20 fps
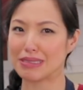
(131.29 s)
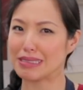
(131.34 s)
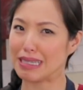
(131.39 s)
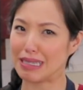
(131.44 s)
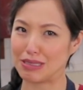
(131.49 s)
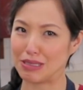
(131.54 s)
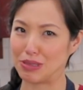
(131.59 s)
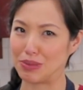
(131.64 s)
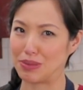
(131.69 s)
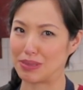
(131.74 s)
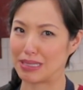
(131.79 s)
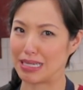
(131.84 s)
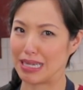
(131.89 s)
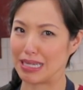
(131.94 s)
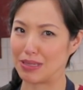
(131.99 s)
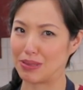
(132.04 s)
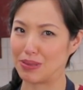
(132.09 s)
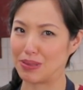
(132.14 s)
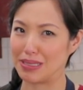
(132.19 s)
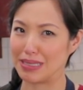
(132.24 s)
because I don't know what
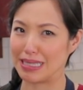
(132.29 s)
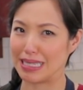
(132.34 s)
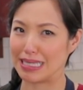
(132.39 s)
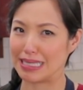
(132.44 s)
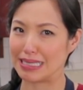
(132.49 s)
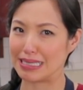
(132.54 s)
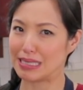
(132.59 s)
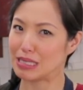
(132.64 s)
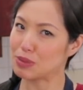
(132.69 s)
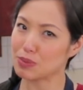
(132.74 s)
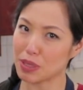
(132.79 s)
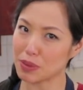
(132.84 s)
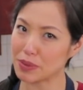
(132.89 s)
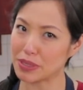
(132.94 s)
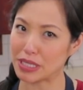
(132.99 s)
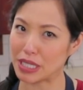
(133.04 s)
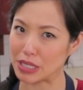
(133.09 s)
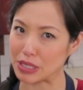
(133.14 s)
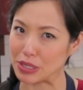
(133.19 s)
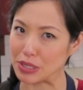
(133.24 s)
kind of oil that is. It's
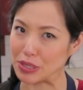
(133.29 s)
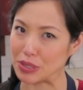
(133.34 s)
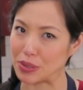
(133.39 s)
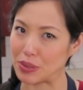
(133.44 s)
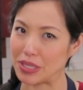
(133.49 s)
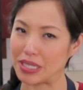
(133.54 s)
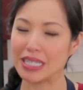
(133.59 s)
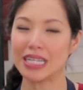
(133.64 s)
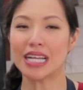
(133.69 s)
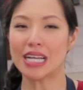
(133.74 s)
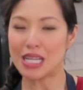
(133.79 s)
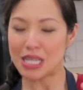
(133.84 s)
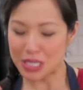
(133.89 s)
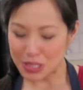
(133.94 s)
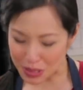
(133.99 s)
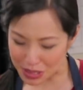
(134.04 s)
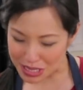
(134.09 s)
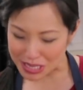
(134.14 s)
probably not good oil. So I